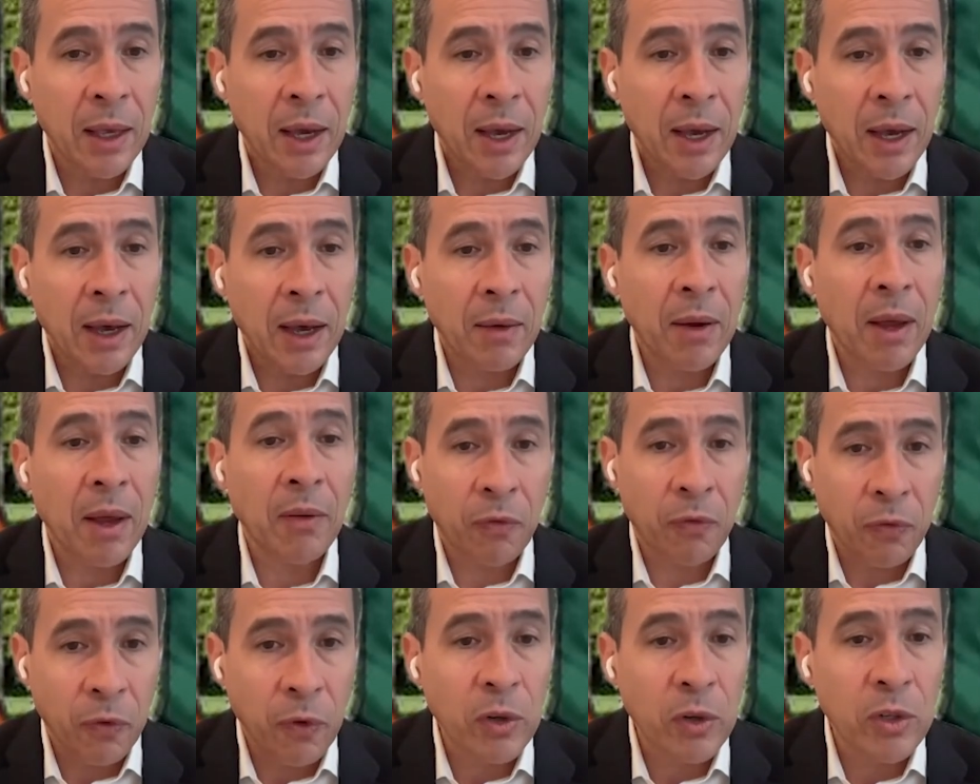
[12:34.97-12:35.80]

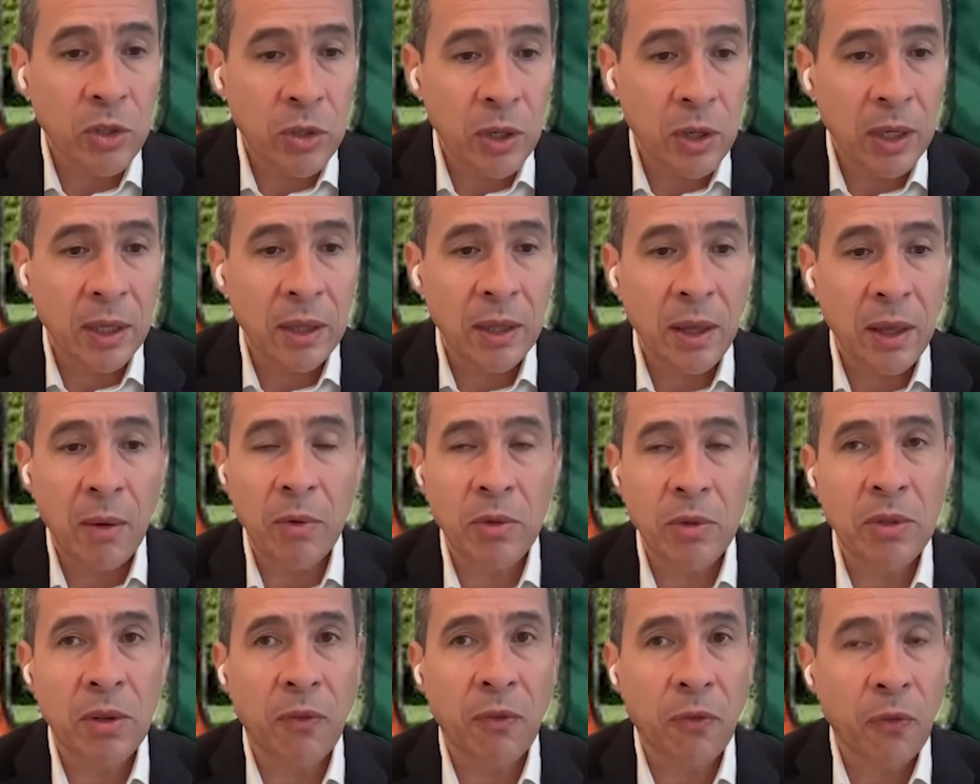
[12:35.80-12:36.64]
Unfortunately, that
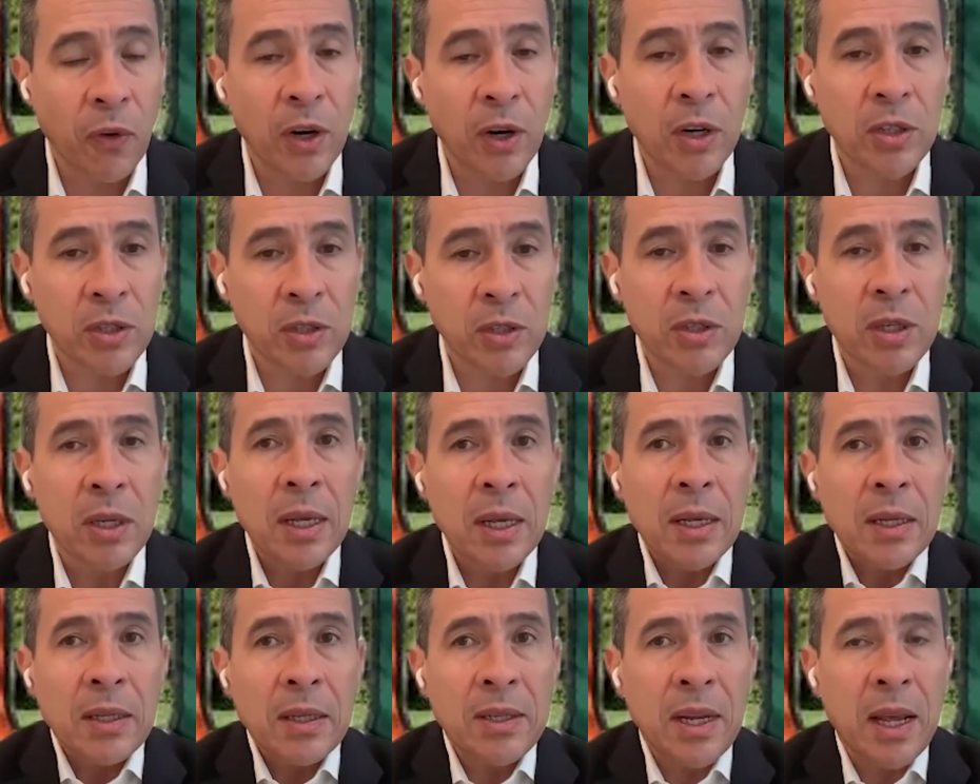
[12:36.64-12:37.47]
was the first
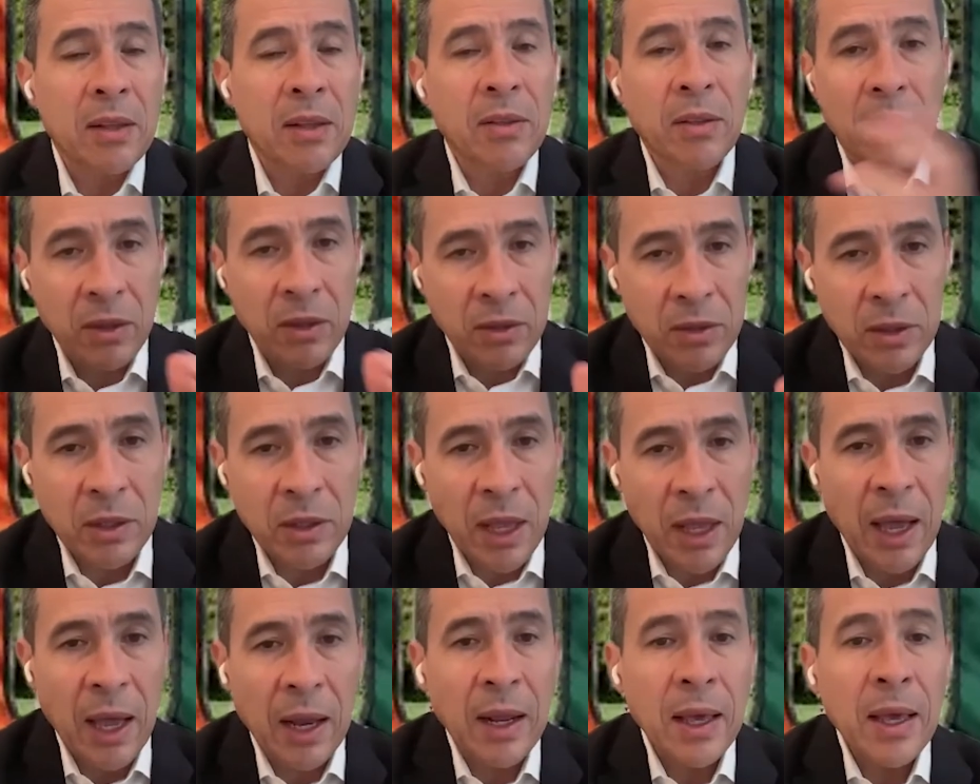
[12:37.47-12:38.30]
death as
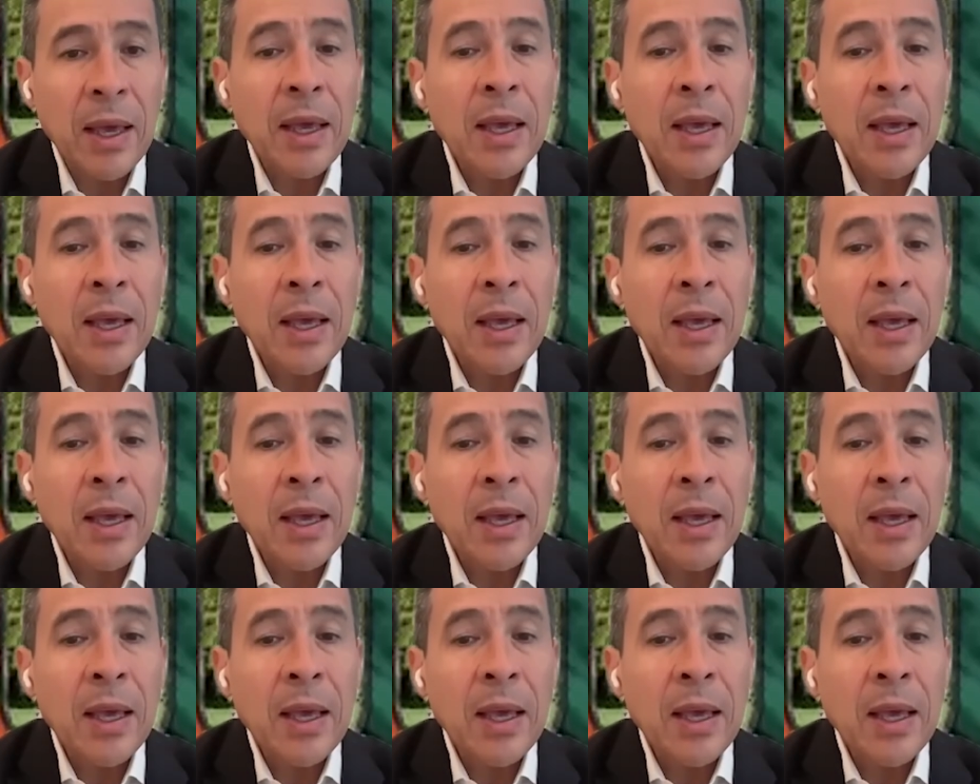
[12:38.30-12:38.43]
that.